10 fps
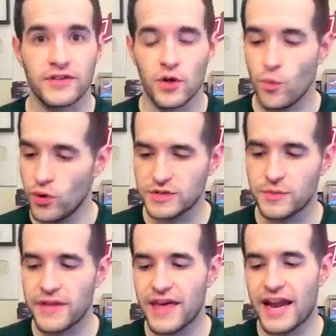So we'll
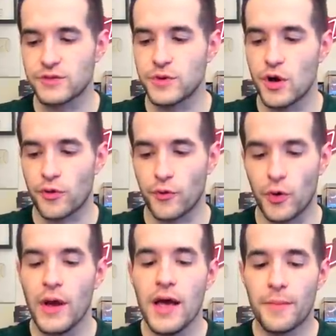explain that as we go
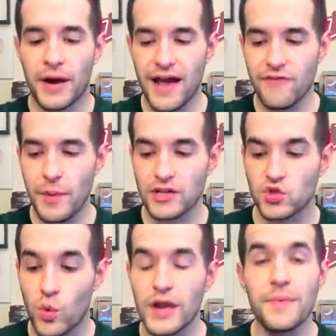through. But I have about
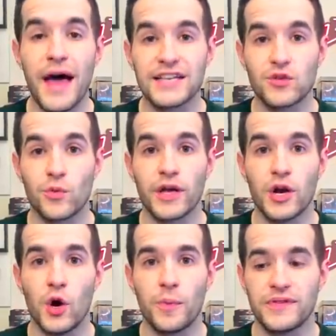20 packs that we're going
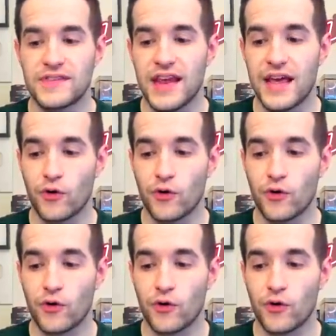to open today.